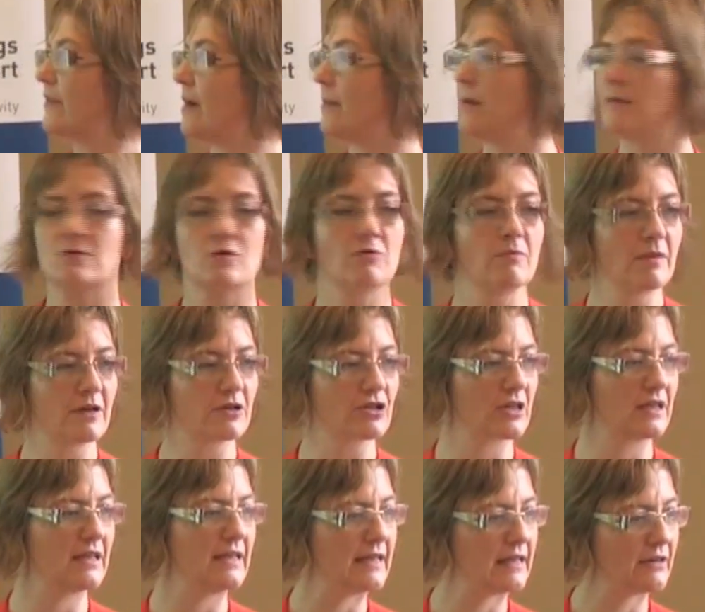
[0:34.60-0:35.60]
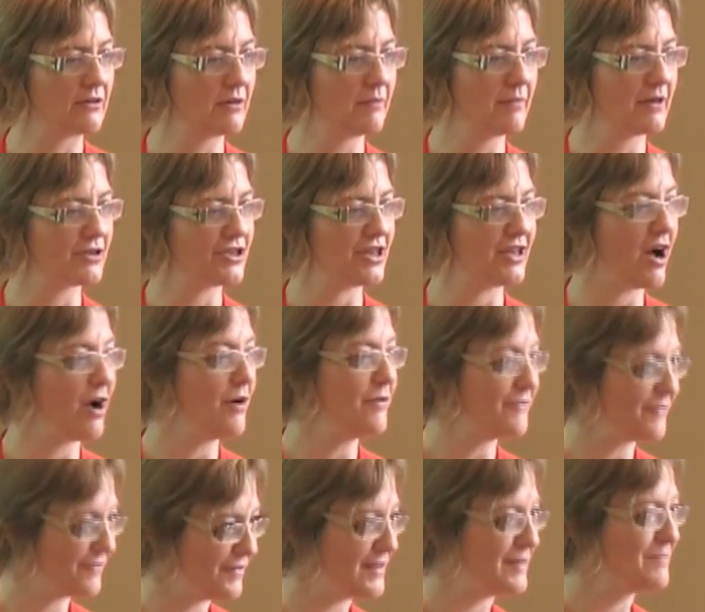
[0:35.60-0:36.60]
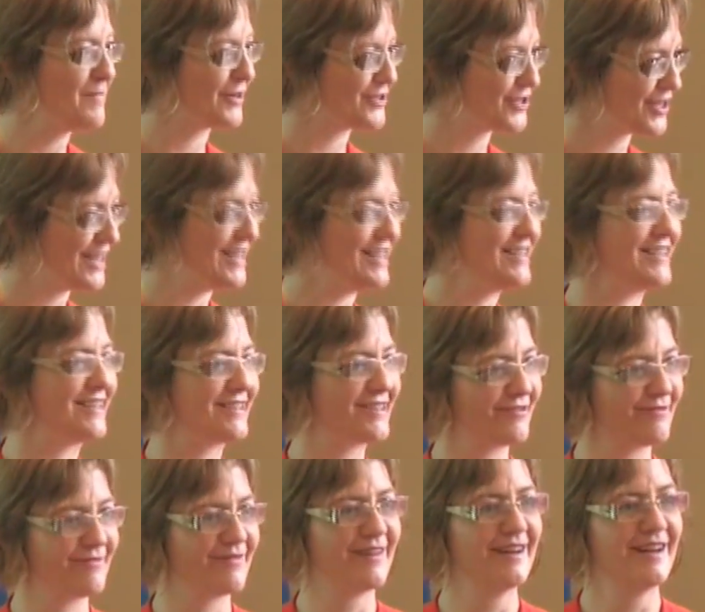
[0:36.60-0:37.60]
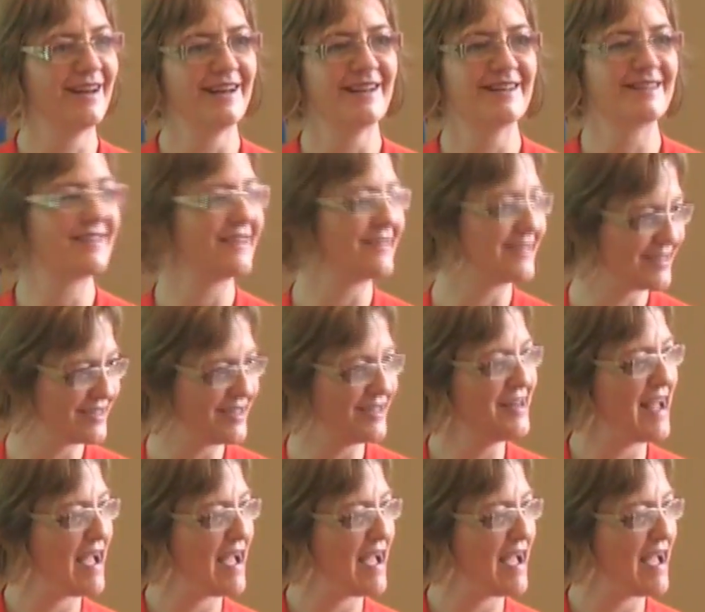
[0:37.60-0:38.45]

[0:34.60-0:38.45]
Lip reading: we've come up to a much clearer, hopefully much easier to